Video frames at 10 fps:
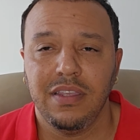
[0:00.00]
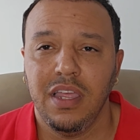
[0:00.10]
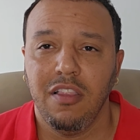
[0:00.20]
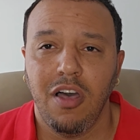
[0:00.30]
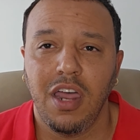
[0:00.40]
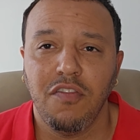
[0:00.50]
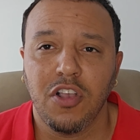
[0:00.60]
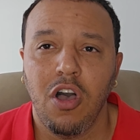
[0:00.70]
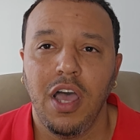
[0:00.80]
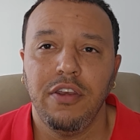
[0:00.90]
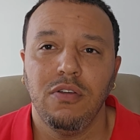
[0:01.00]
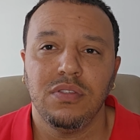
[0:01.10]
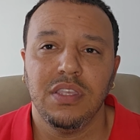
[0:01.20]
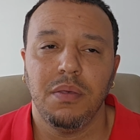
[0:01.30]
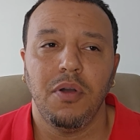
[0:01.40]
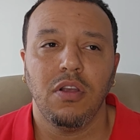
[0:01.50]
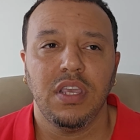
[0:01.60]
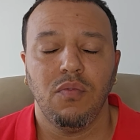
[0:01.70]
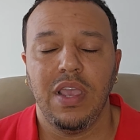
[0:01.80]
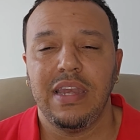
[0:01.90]
A lot of condos in the market
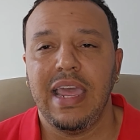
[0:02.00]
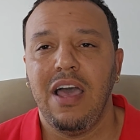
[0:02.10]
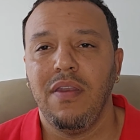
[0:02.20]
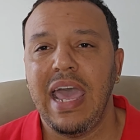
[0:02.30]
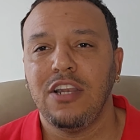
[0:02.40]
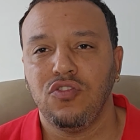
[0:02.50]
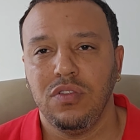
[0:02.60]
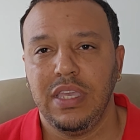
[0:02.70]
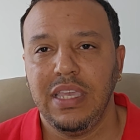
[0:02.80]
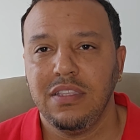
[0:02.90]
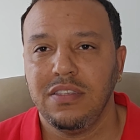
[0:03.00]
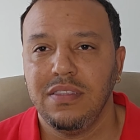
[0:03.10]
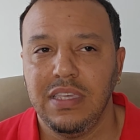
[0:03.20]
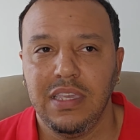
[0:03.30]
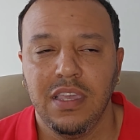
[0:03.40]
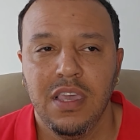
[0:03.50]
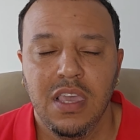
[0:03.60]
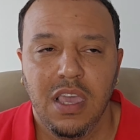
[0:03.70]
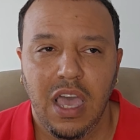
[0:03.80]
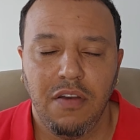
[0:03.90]
right now. Naturally, it's the
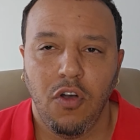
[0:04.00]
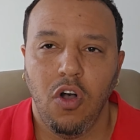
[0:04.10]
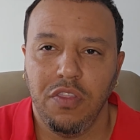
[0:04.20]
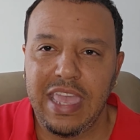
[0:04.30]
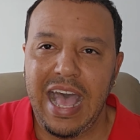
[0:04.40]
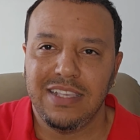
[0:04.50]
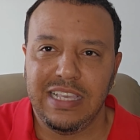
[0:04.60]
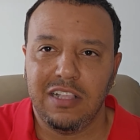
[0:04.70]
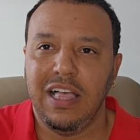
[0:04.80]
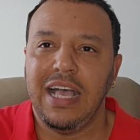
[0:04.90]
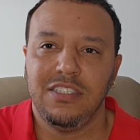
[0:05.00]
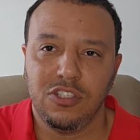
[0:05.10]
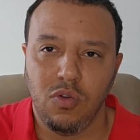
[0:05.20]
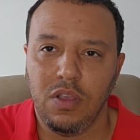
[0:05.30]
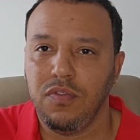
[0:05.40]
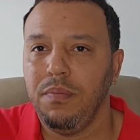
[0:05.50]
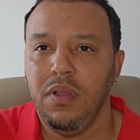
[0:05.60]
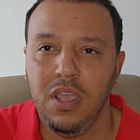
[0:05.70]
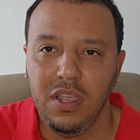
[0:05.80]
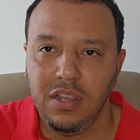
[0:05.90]
out of all the asset classes going from
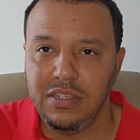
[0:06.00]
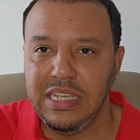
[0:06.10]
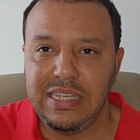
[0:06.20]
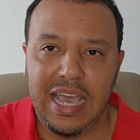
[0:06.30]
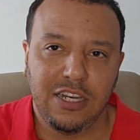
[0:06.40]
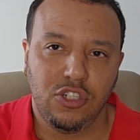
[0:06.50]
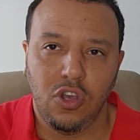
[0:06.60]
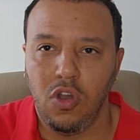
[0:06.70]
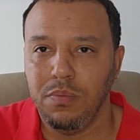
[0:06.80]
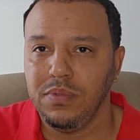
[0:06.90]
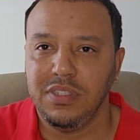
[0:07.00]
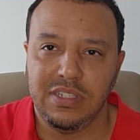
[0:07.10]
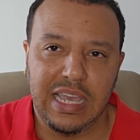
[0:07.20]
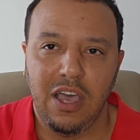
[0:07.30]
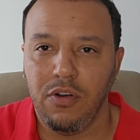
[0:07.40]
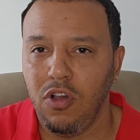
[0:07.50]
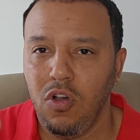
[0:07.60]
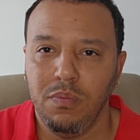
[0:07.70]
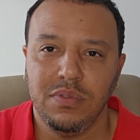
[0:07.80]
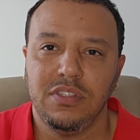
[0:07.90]
detached homes to
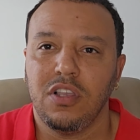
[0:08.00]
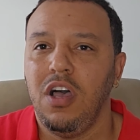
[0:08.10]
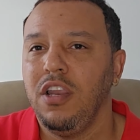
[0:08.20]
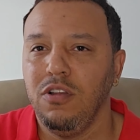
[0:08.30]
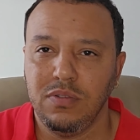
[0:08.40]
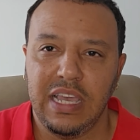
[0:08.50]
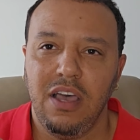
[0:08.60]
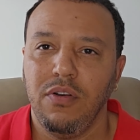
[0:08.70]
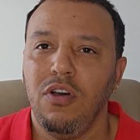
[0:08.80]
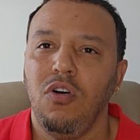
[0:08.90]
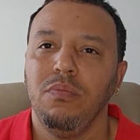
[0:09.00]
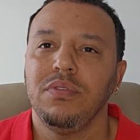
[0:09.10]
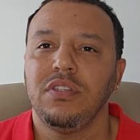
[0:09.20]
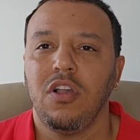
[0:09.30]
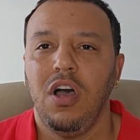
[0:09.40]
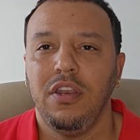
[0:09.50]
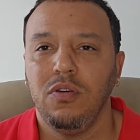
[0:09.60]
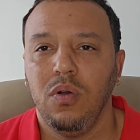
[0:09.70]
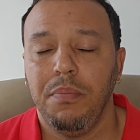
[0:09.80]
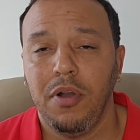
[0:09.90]
townhomes to condo townhomes to condo
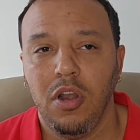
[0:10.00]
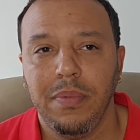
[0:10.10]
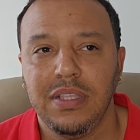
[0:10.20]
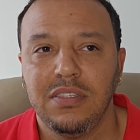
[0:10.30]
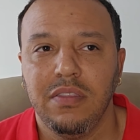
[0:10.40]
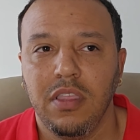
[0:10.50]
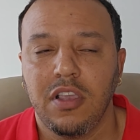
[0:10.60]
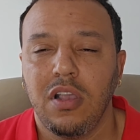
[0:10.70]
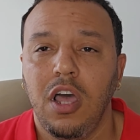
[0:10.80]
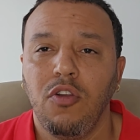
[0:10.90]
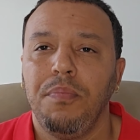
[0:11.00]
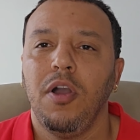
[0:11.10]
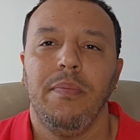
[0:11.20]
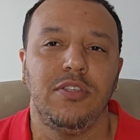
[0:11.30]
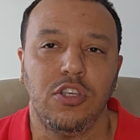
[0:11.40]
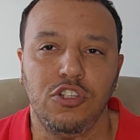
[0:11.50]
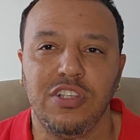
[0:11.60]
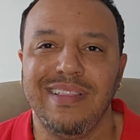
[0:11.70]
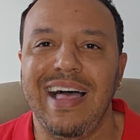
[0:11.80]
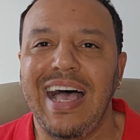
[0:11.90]
apartments. The condo apartments are usually
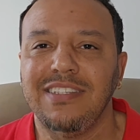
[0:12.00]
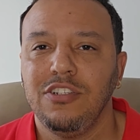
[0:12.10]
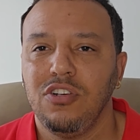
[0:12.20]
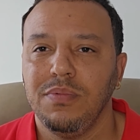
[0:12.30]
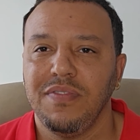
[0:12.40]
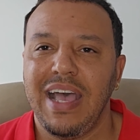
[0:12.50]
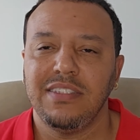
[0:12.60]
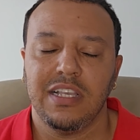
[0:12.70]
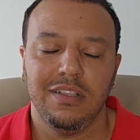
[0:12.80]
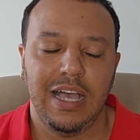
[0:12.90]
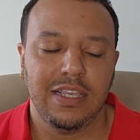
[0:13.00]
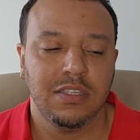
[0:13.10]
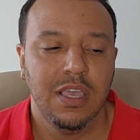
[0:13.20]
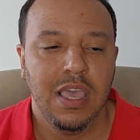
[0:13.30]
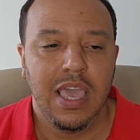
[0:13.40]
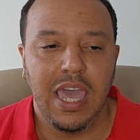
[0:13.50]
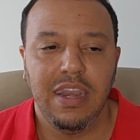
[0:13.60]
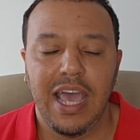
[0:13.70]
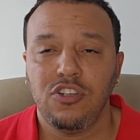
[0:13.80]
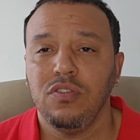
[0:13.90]
last in terms of asset class, and
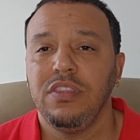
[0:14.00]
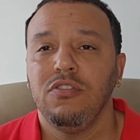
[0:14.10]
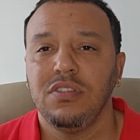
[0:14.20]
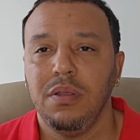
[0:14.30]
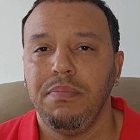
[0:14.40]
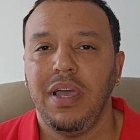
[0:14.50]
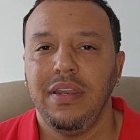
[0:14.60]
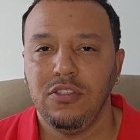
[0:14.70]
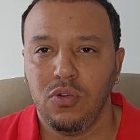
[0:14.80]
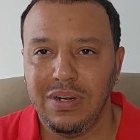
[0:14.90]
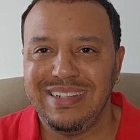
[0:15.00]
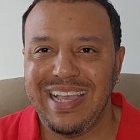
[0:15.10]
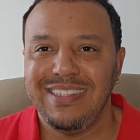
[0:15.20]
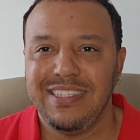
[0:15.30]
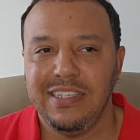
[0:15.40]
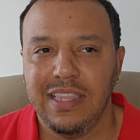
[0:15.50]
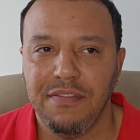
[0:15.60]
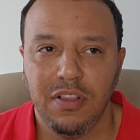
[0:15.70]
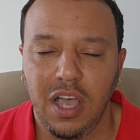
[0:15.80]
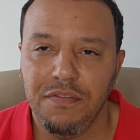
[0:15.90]
naturally there's an abundance or a density level
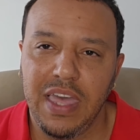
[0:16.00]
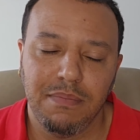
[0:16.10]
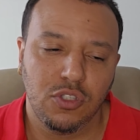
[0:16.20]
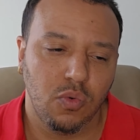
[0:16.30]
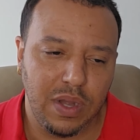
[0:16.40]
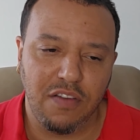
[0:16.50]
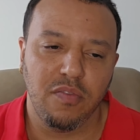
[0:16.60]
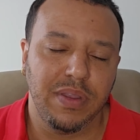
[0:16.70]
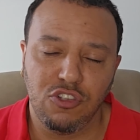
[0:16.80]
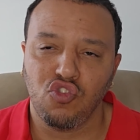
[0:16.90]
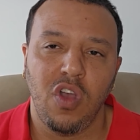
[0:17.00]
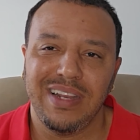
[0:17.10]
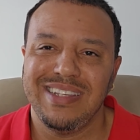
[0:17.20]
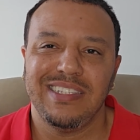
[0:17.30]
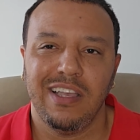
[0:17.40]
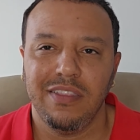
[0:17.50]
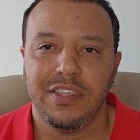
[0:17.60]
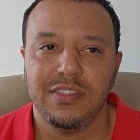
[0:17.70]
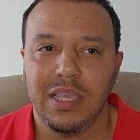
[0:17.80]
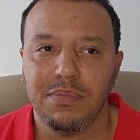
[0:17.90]
of them. So when everybody's trying to sell at the
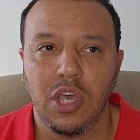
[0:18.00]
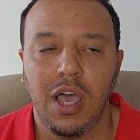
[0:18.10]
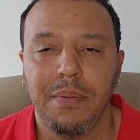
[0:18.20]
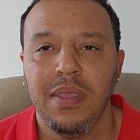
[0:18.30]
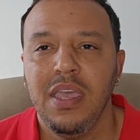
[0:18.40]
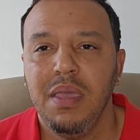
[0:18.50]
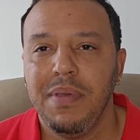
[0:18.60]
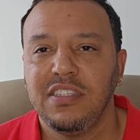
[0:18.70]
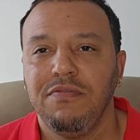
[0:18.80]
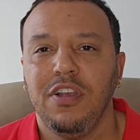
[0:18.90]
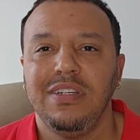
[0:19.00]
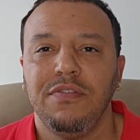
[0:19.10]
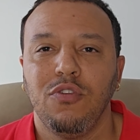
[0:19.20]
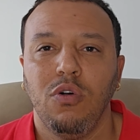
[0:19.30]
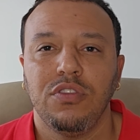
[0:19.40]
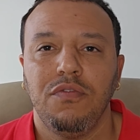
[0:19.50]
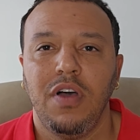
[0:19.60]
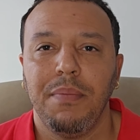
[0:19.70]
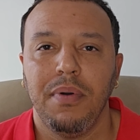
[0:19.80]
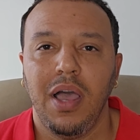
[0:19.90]
same time, it makes it very difficult to find
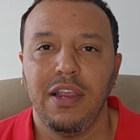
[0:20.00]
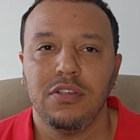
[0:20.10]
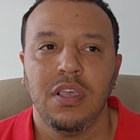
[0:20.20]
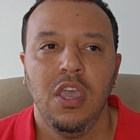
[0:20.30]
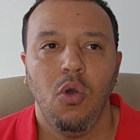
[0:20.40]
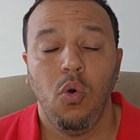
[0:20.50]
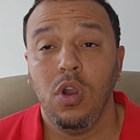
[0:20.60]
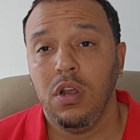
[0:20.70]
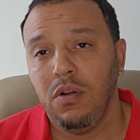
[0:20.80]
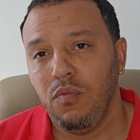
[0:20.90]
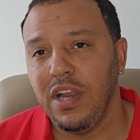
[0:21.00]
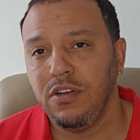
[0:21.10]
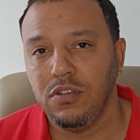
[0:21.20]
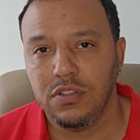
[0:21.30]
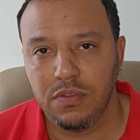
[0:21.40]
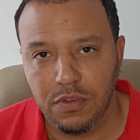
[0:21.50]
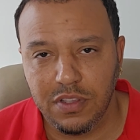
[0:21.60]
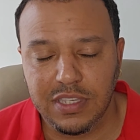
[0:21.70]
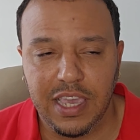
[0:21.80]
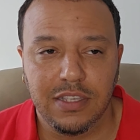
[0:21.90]
buyers or renters for this
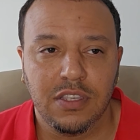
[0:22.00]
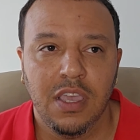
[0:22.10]
case.